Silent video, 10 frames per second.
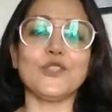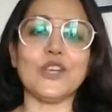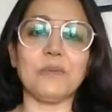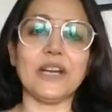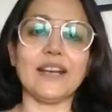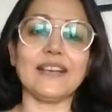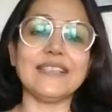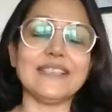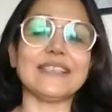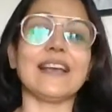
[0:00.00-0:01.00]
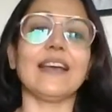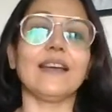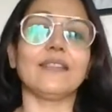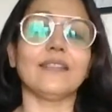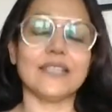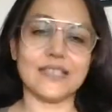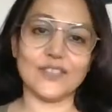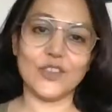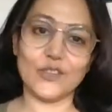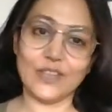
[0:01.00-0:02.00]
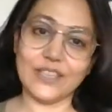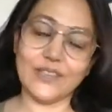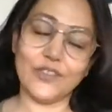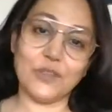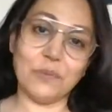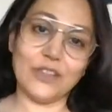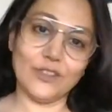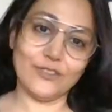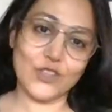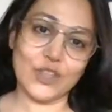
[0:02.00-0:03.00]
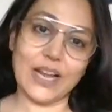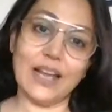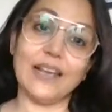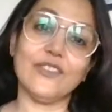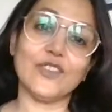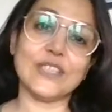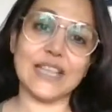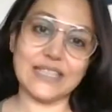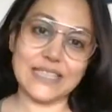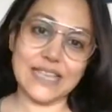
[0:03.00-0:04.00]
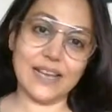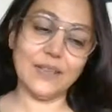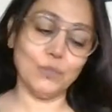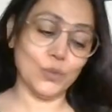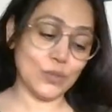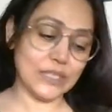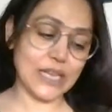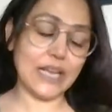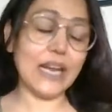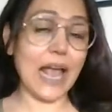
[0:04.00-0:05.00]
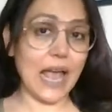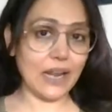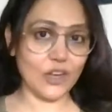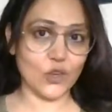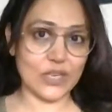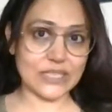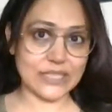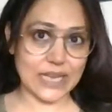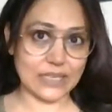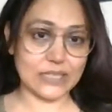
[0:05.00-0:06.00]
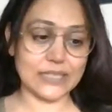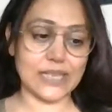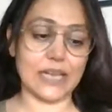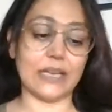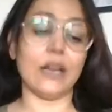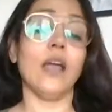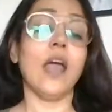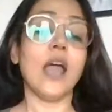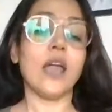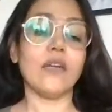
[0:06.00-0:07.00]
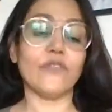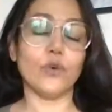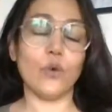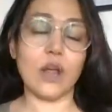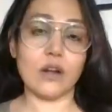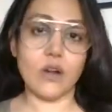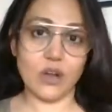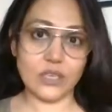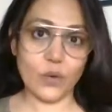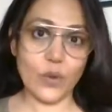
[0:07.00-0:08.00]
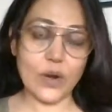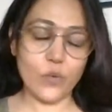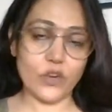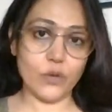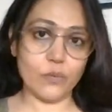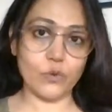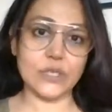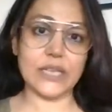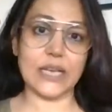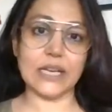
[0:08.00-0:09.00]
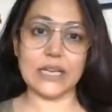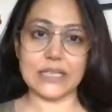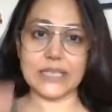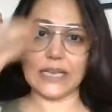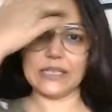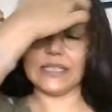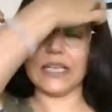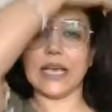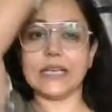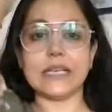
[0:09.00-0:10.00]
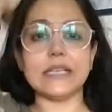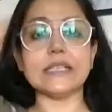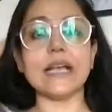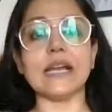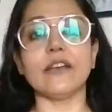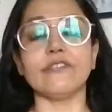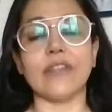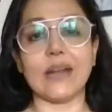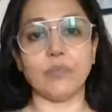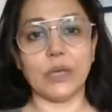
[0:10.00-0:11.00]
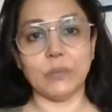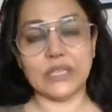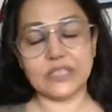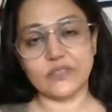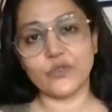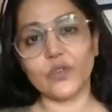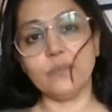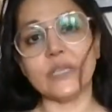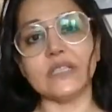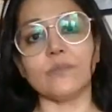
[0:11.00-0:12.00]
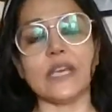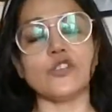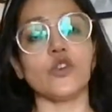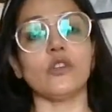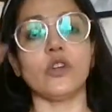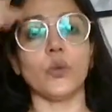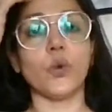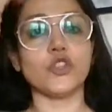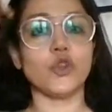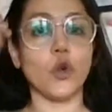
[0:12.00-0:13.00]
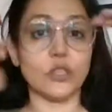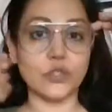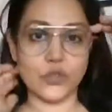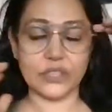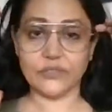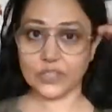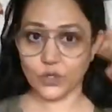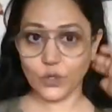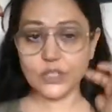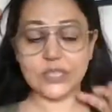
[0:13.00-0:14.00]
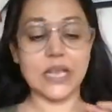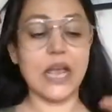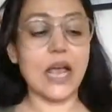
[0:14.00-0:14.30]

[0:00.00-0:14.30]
Geminis, and this is your reading for the month of July for sun sign, moon sign, and your ascendant sign. If you are not aware what your moon sign and ascendant sign is, and if that may be different, please make sure that you watch all three videos.